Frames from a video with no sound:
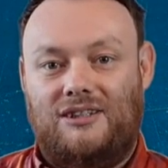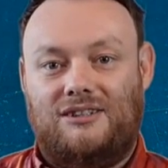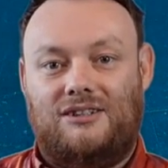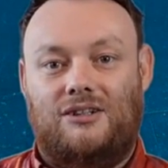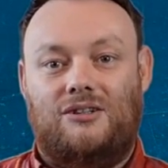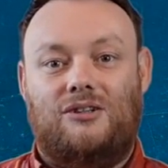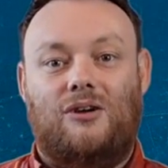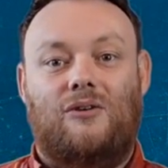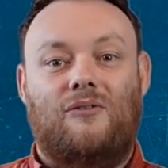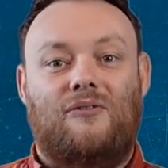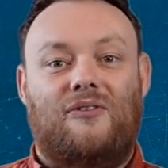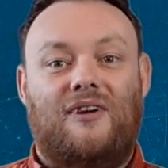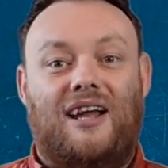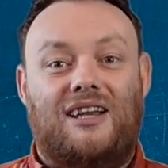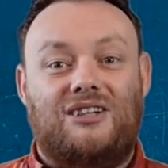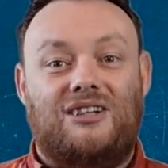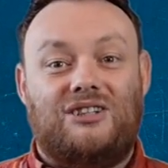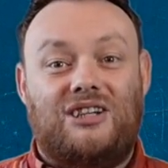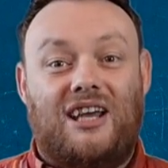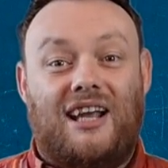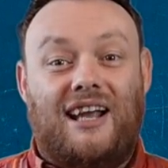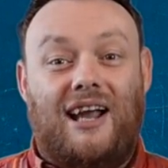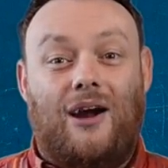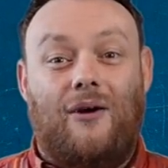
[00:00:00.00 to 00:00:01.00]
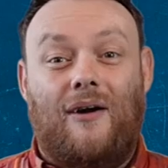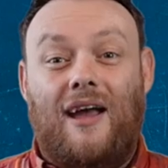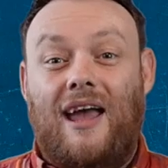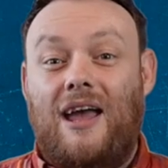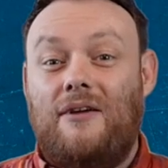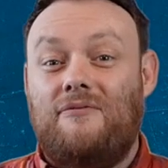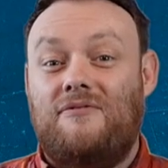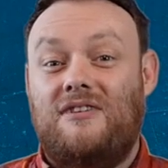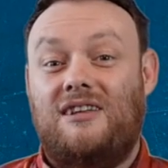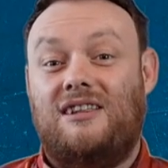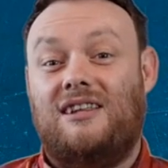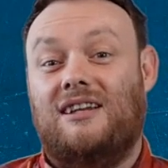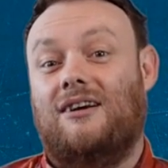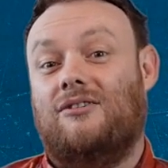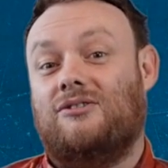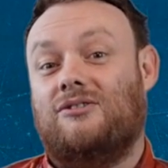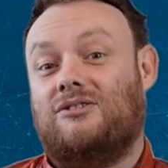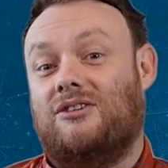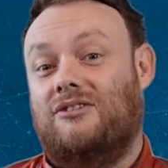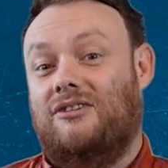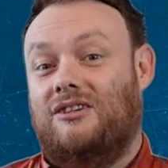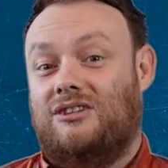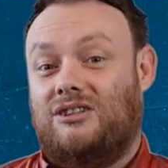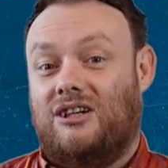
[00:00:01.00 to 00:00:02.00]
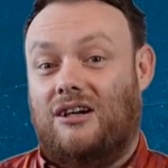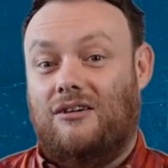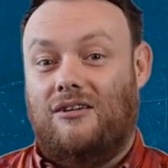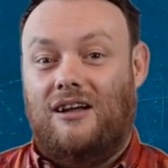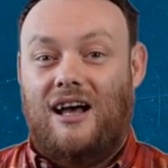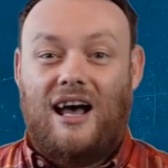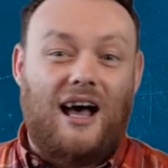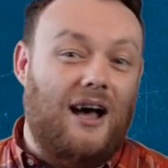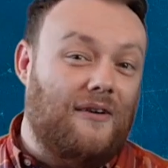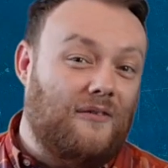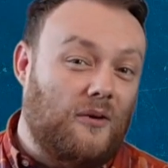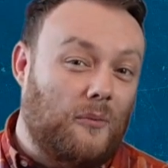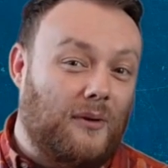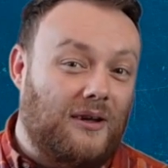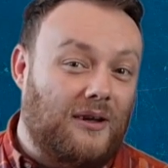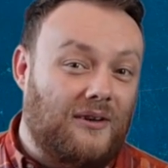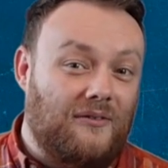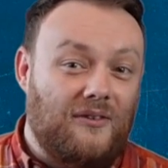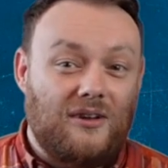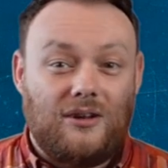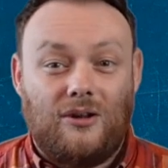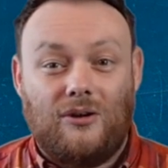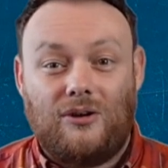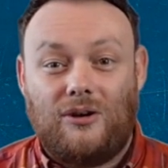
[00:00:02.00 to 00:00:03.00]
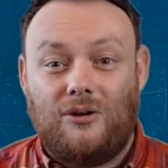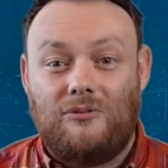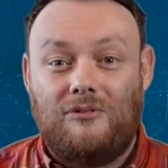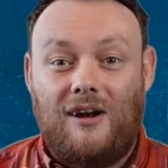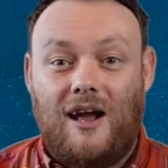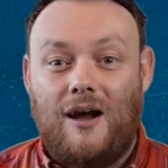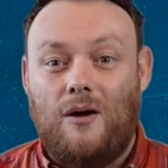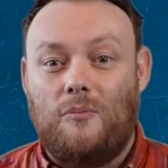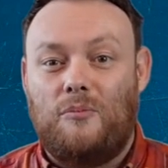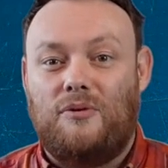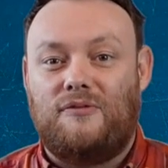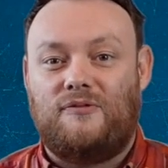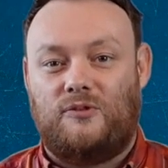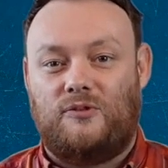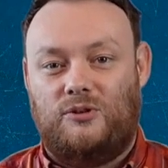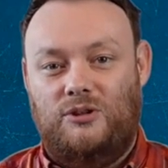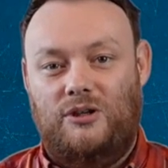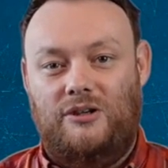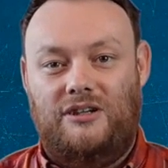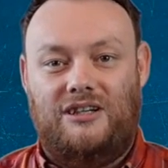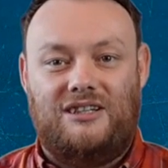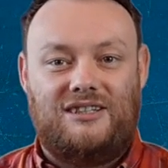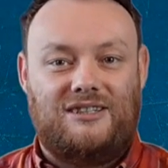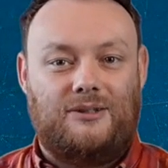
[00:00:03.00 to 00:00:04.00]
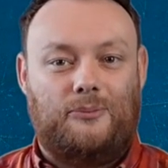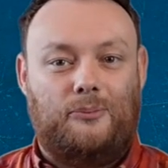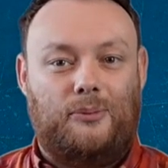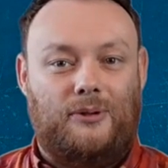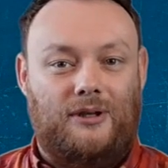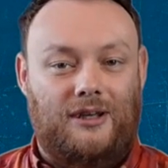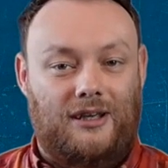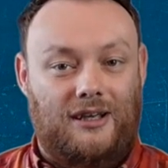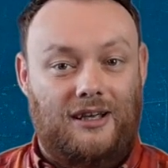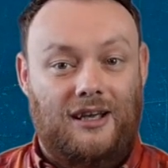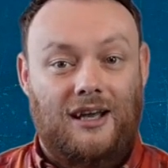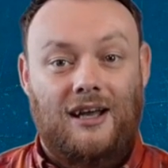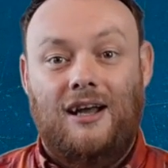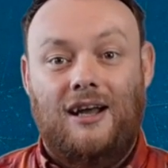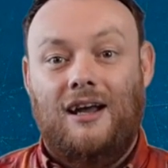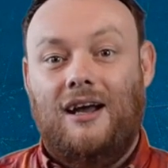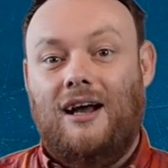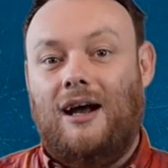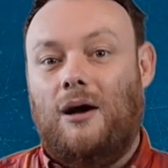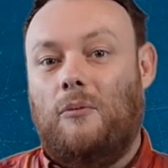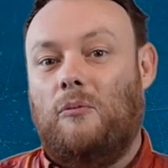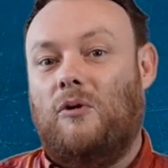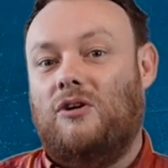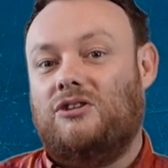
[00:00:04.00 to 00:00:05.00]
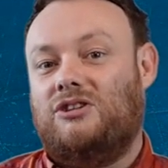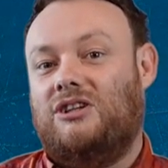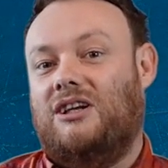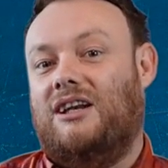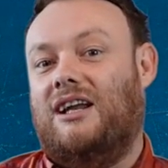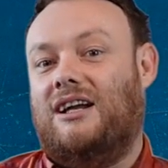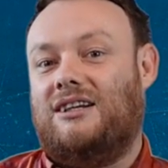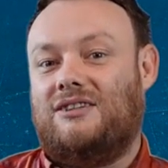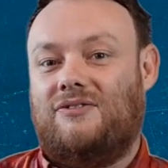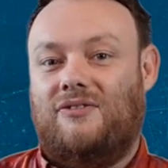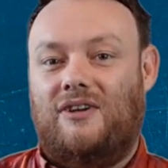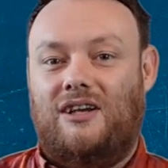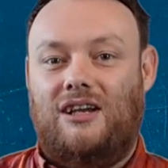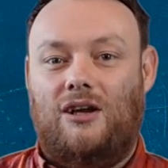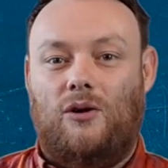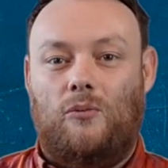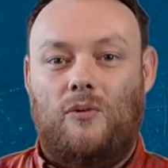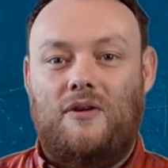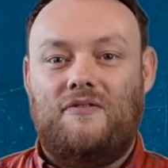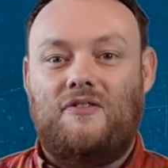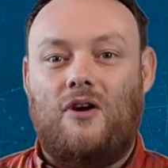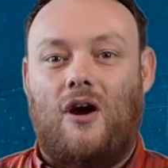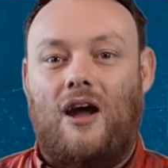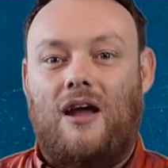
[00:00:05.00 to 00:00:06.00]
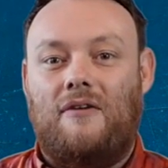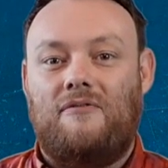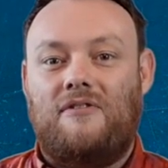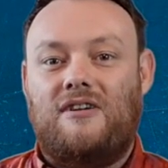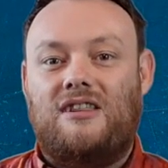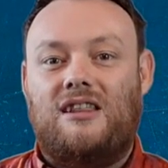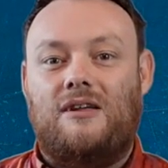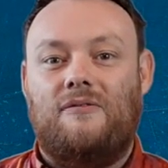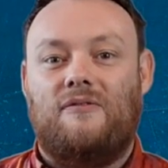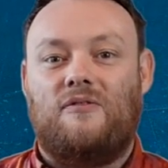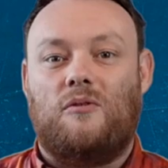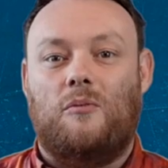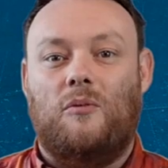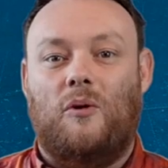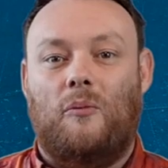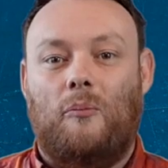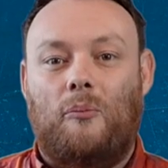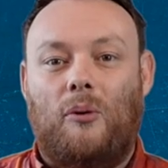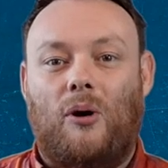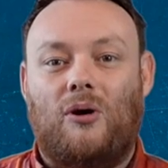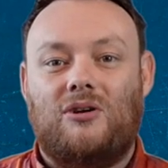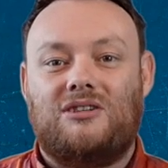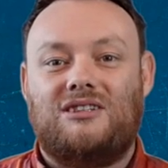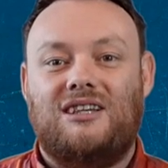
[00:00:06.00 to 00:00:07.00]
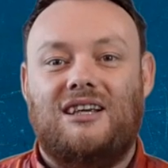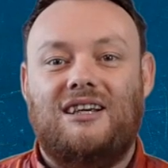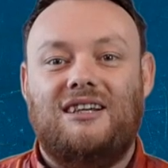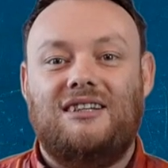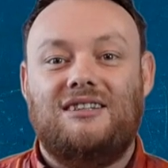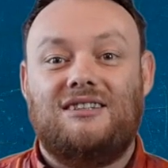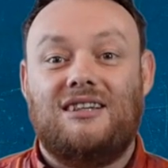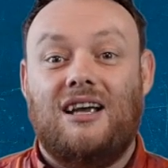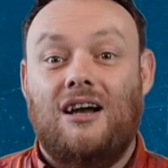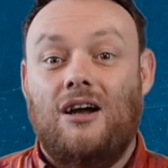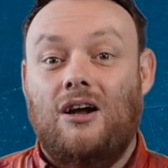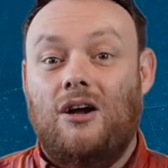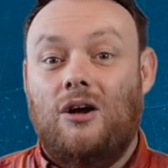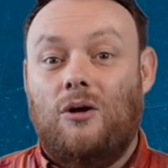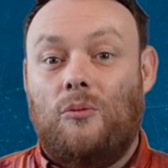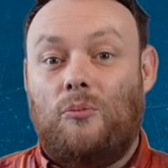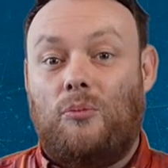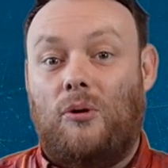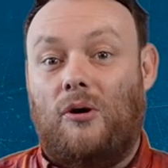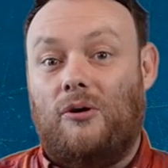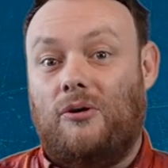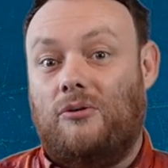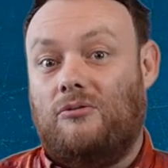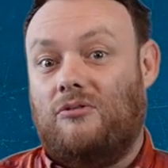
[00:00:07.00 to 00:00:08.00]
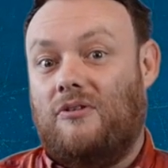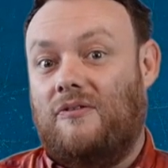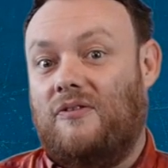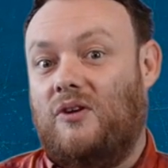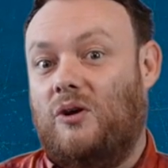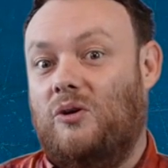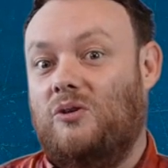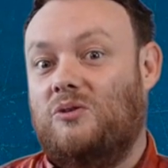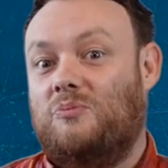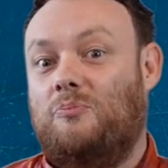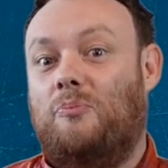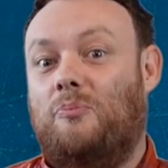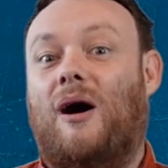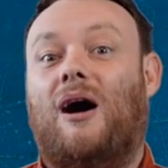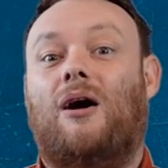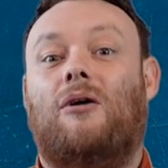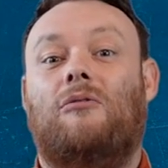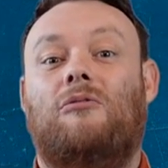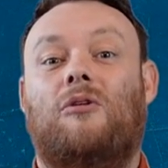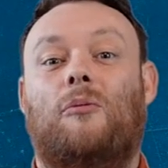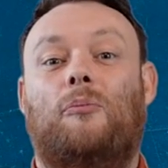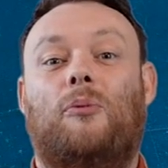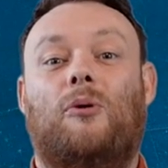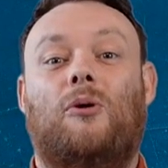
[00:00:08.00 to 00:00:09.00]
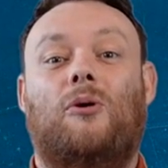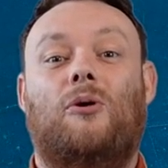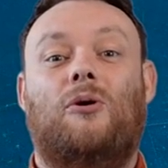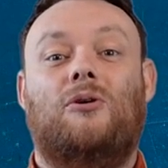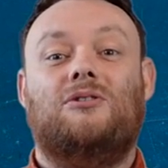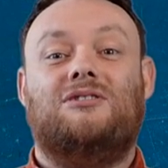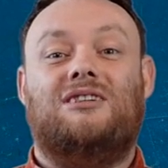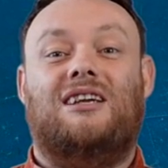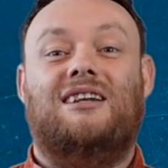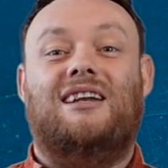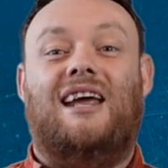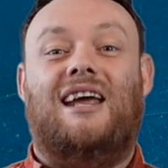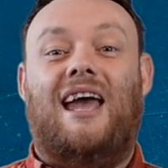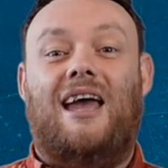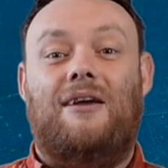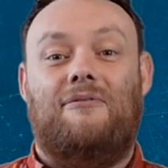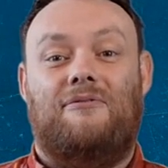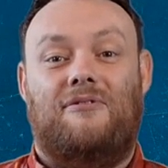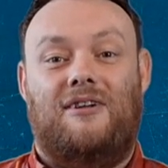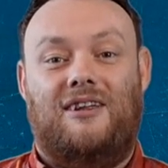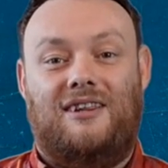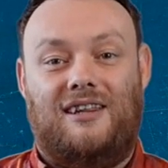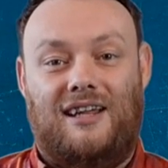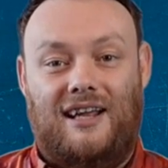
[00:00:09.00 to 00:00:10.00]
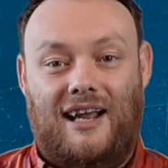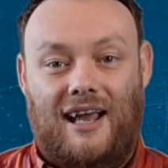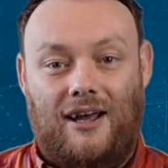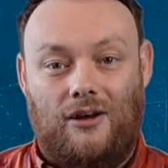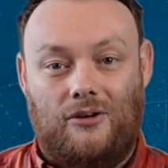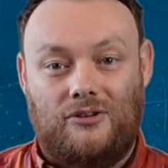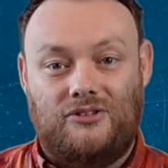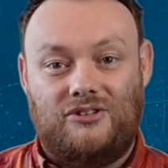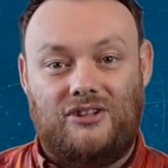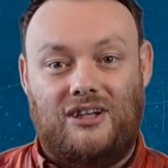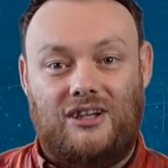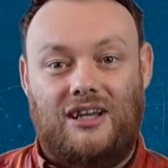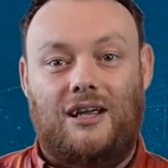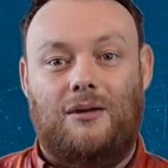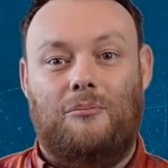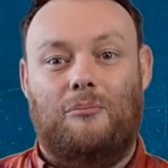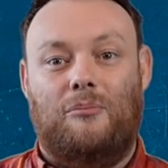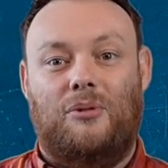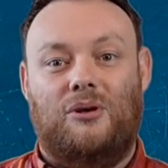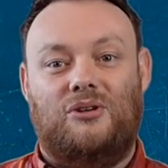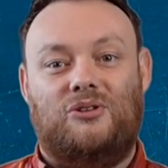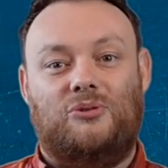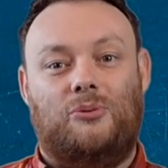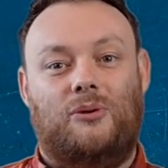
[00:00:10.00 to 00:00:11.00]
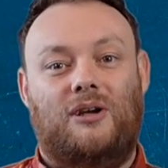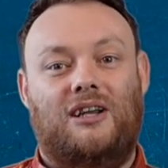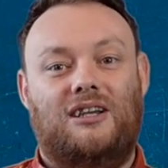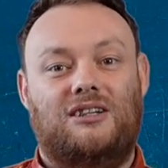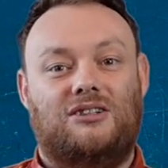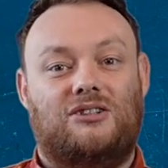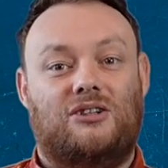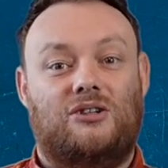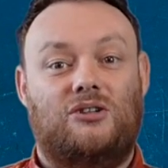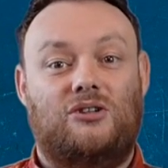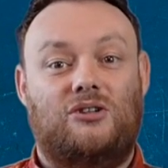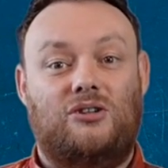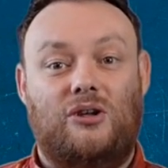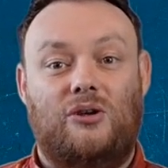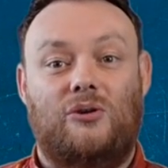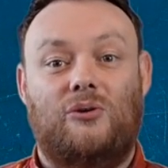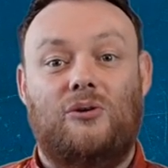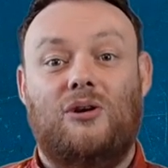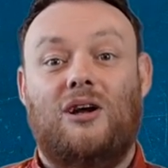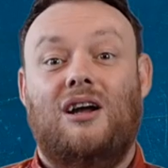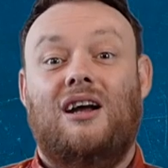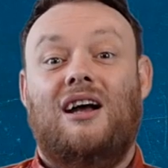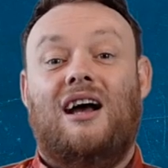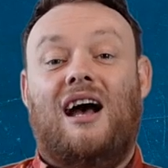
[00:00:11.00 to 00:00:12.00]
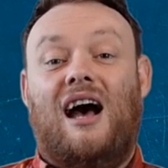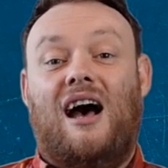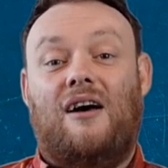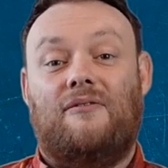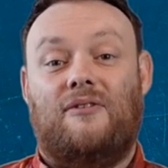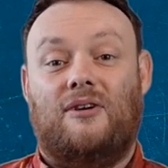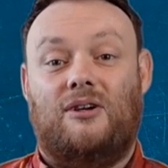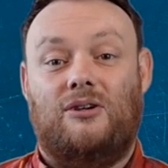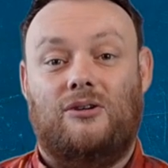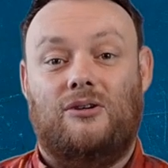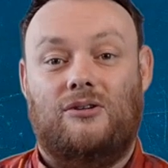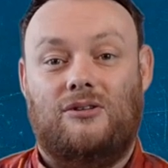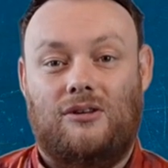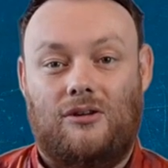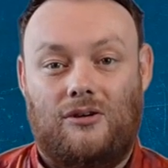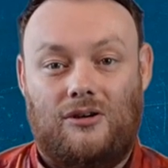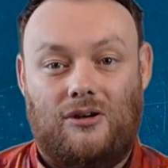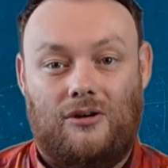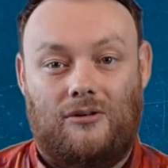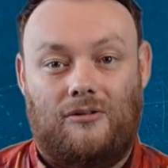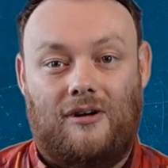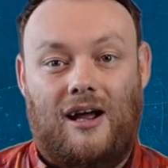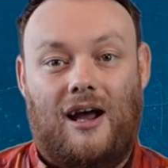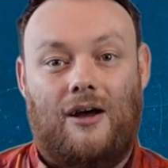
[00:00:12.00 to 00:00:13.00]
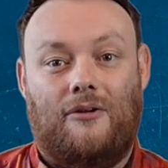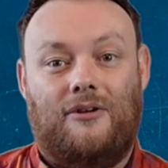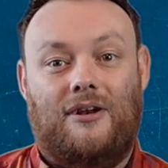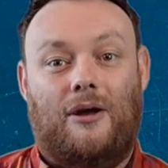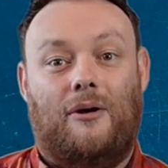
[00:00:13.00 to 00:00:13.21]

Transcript: So don't forget, check out everything else on the channel. Have a bit of a look around before you disappear and watch your next video. We've got everything from unboxings, product reviews, battle reports, and everything else in between. So do have a good look around.